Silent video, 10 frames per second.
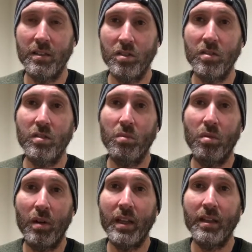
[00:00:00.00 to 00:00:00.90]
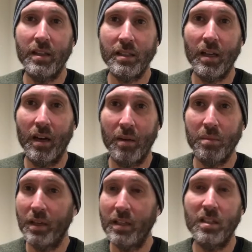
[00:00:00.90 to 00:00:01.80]
to bring this up,
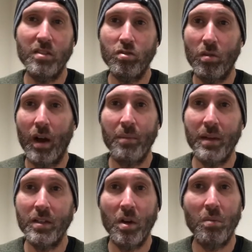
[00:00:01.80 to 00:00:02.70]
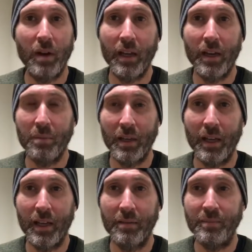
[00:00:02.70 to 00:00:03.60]
and just drop it and don't bring it up
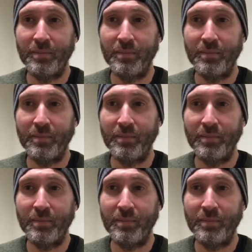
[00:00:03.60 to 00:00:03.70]
again.